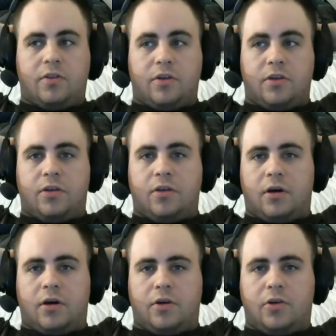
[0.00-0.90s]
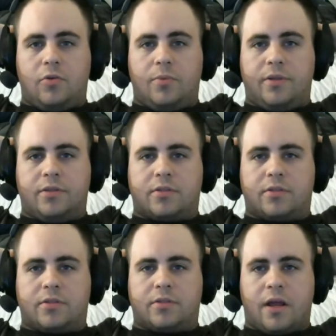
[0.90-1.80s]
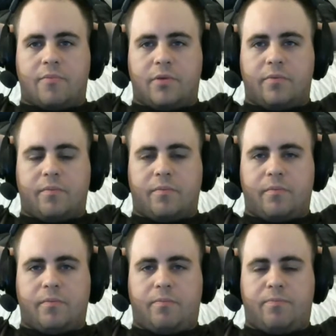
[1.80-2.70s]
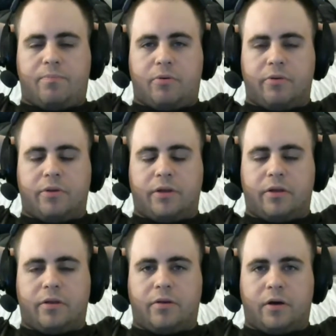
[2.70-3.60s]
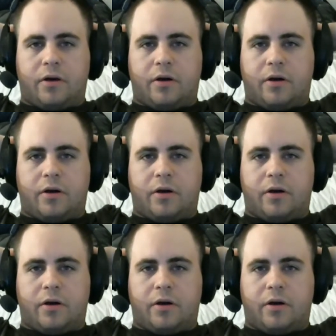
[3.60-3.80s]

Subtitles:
the humans that have been pulled in,